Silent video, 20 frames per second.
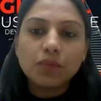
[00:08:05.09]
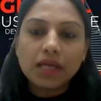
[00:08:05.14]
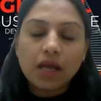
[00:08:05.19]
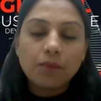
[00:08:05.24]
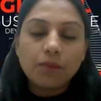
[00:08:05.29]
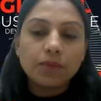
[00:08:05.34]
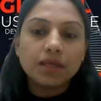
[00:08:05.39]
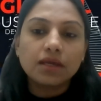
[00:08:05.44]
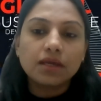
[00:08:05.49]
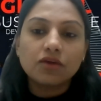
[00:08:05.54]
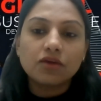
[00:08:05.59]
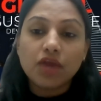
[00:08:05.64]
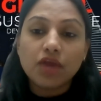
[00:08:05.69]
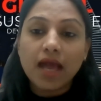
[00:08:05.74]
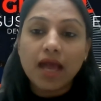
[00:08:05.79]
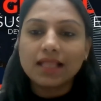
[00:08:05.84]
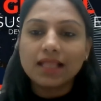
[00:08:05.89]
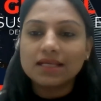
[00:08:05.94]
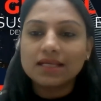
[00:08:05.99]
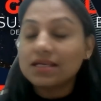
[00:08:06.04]
becoming
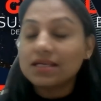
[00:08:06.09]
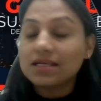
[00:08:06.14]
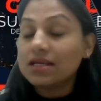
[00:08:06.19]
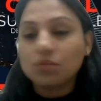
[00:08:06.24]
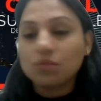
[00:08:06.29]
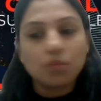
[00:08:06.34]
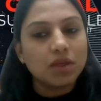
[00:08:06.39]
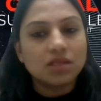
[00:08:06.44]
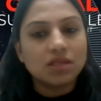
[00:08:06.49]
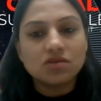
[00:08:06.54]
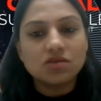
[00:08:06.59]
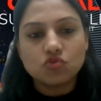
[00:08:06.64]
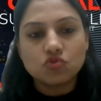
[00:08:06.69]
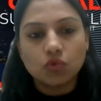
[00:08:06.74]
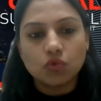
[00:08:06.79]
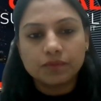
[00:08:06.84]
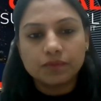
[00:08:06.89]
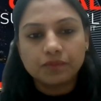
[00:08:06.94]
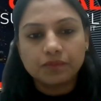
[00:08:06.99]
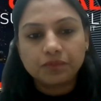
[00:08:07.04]
reality in many
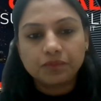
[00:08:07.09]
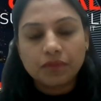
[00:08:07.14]
zones.